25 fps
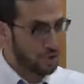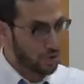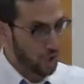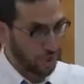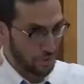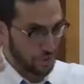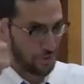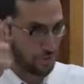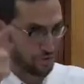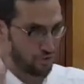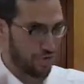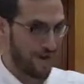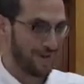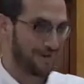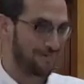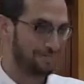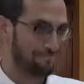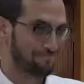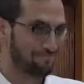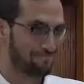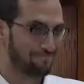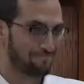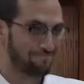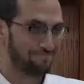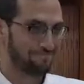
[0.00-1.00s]
kol nidre.
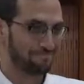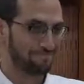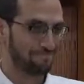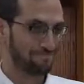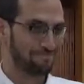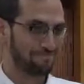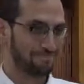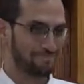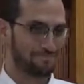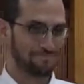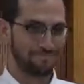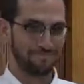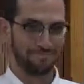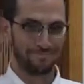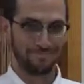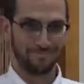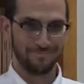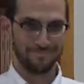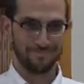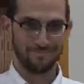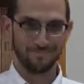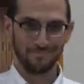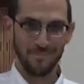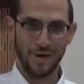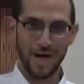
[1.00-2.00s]

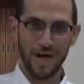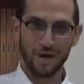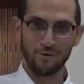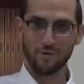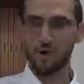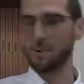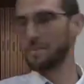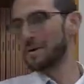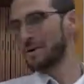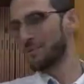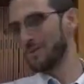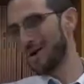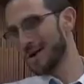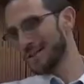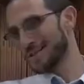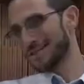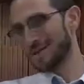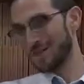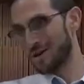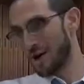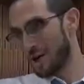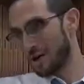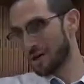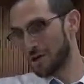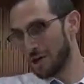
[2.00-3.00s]
Right, a woman wants
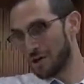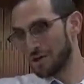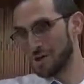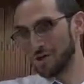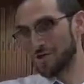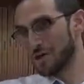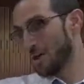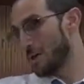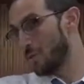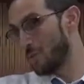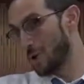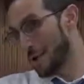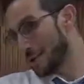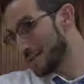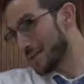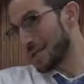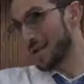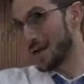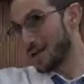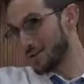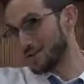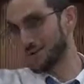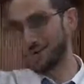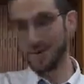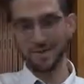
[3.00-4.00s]
to go to Kol Nidre once a
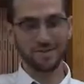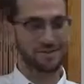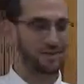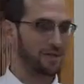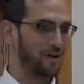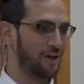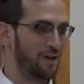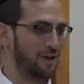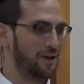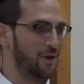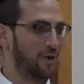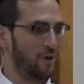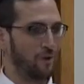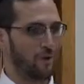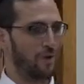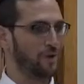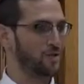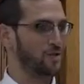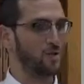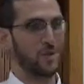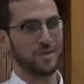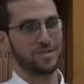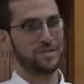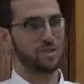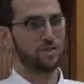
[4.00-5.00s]
year. She wants to
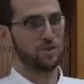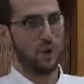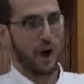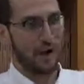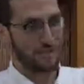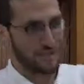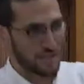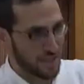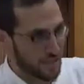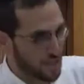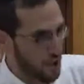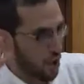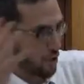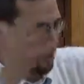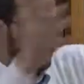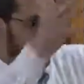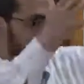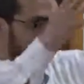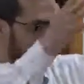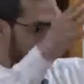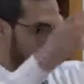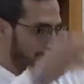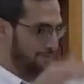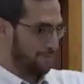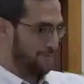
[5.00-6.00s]
drive to the
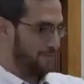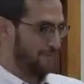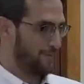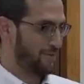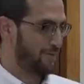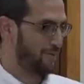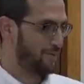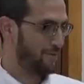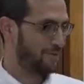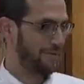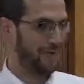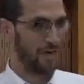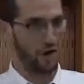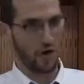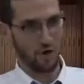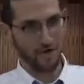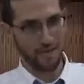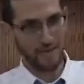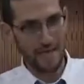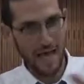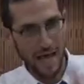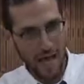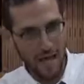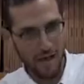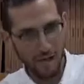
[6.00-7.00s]
kotel. She's in a
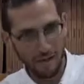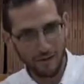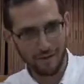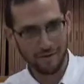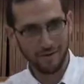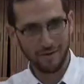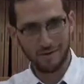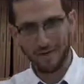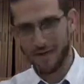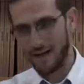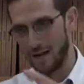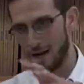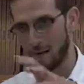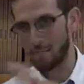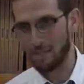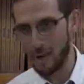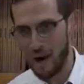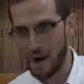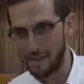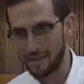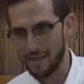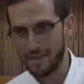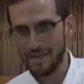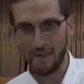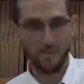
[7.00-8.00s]
hotel, in an
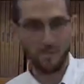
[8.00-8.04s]
apartment.